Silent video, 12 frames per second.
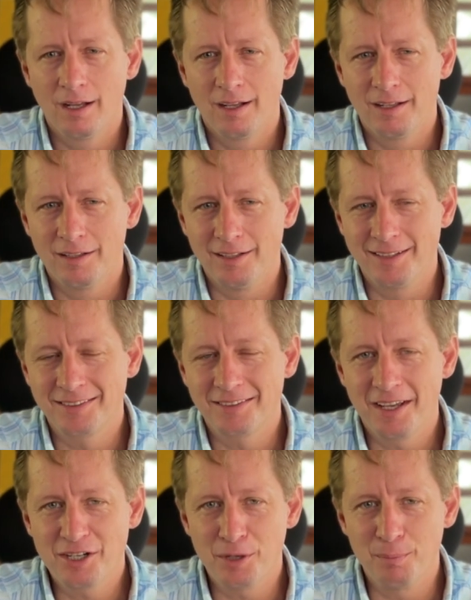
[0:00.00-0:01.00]
Let's
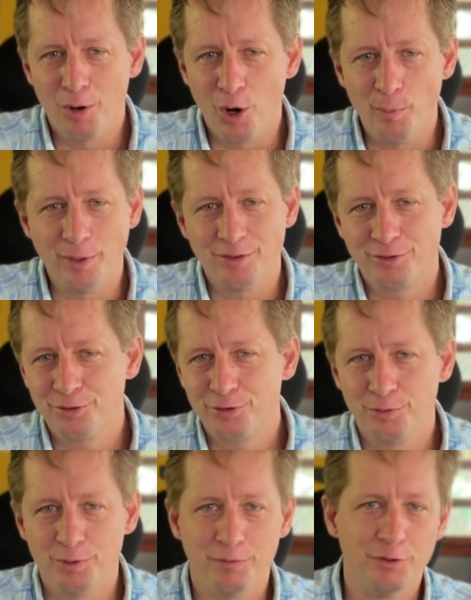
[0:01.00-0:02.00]
take a moment to
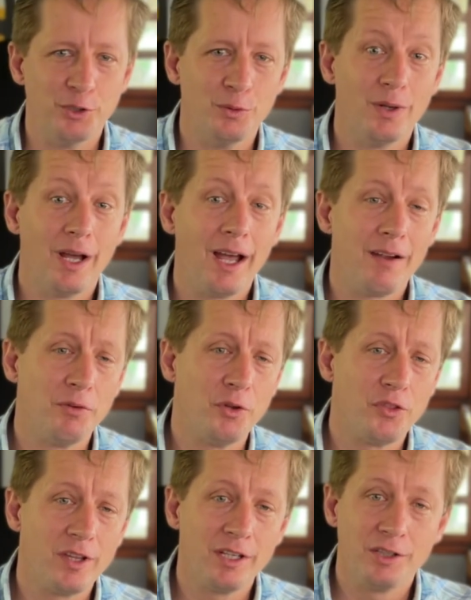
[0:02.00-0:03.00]
review
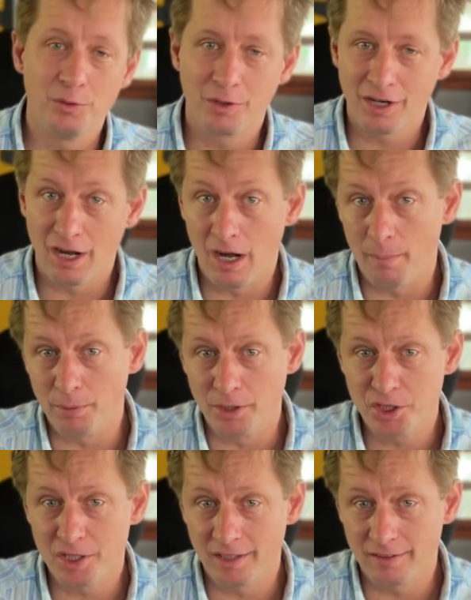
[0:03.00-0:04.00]
everything you accomplished
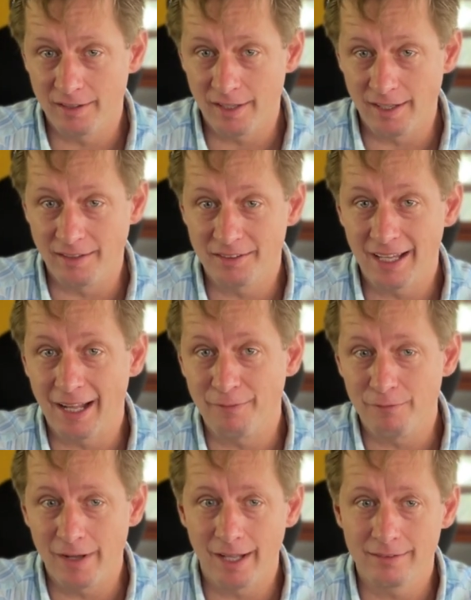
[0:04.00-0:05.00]
in today's
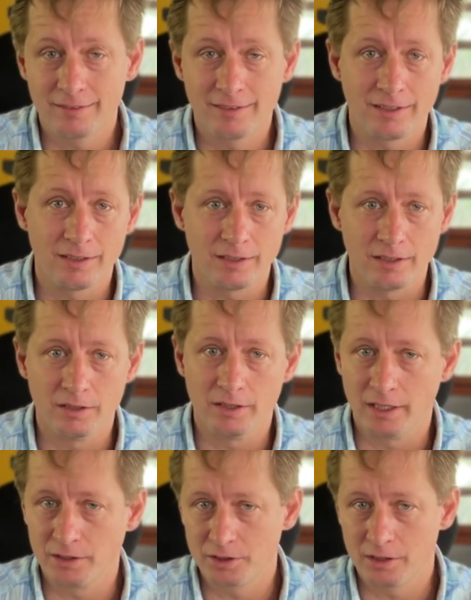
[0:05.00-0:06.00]
advanced legal
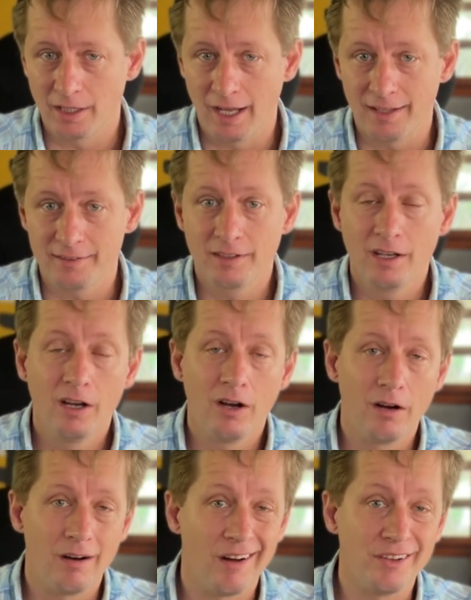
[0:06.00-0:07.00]
English class
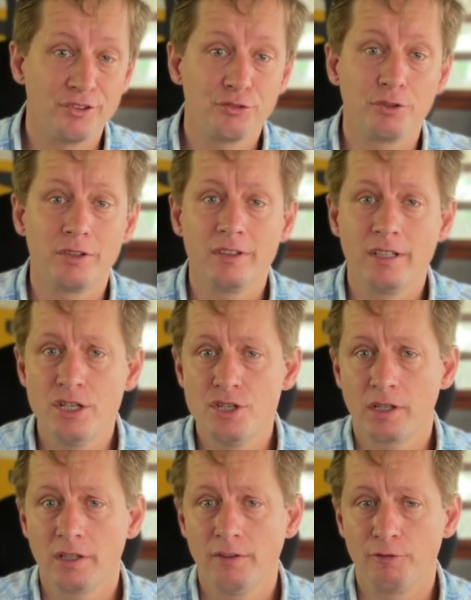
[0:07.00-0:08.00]
on
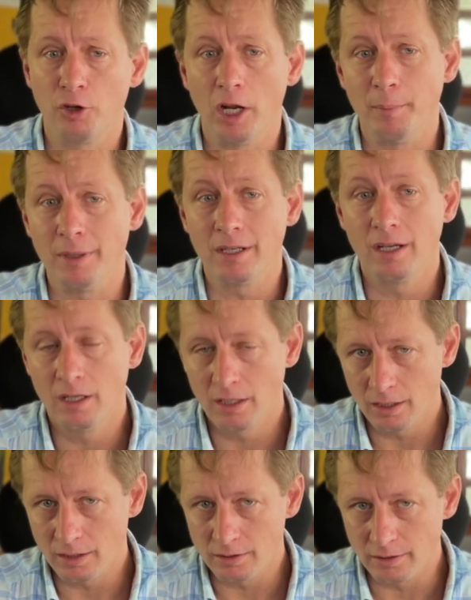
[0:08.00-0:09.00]
strategically framing
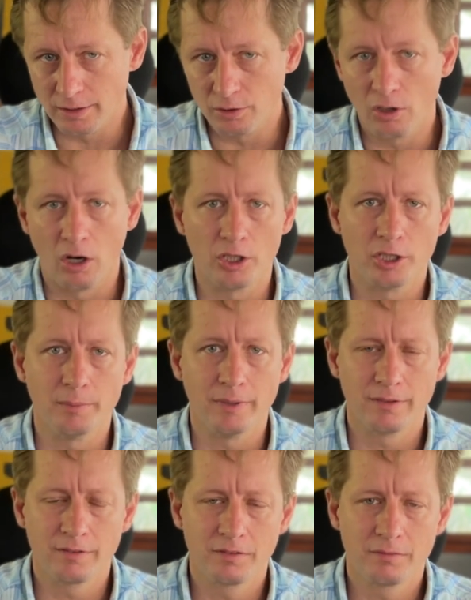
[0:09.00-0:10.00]
legal arguments.